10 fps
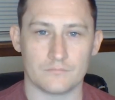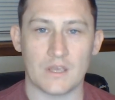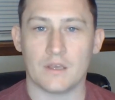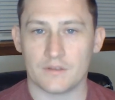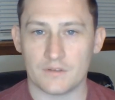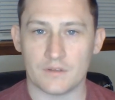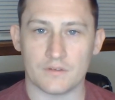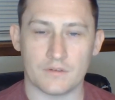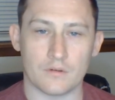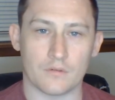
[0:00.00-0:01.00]
Since
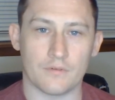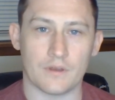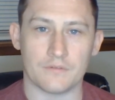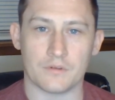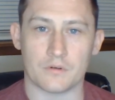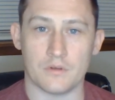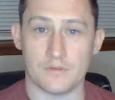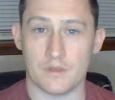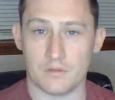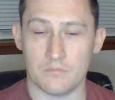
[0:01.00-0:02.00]
050
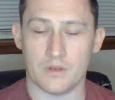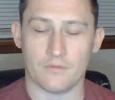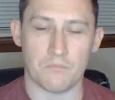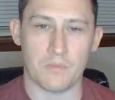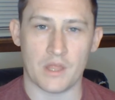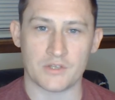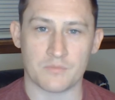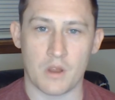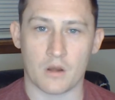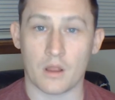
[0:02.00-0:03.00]
is a bit of a
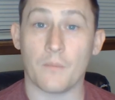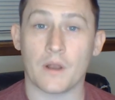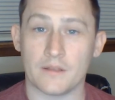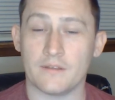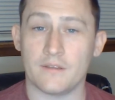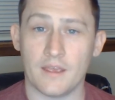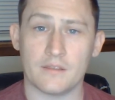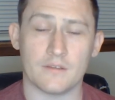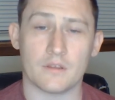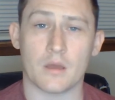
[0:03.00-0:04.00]
benchmark, I wanted to take
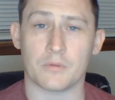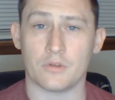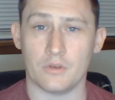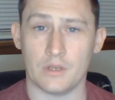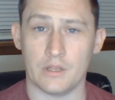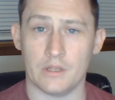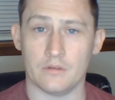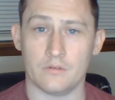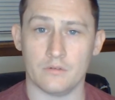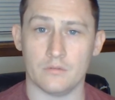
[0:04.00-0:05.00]
this opportunity
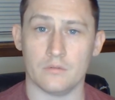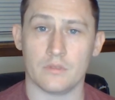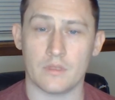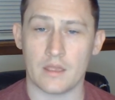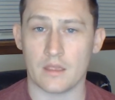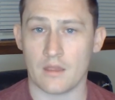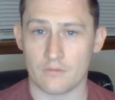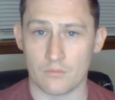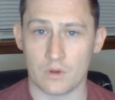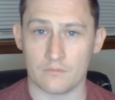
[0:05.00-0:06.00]
to thank
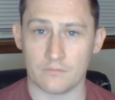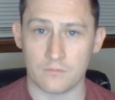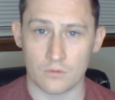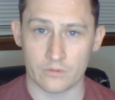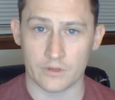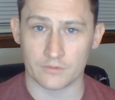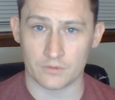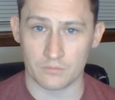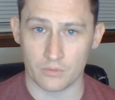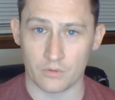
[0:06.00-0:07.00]
everyone for their
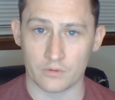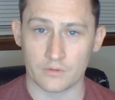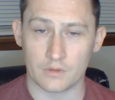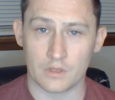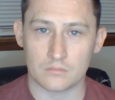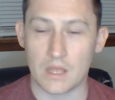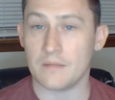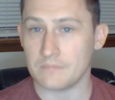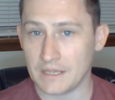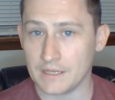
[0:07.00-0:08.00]
support
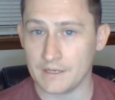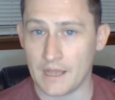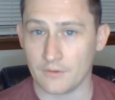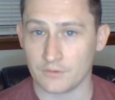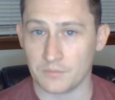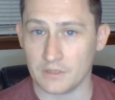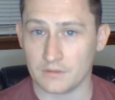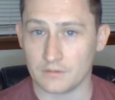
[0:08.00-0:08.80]
and make an announcement.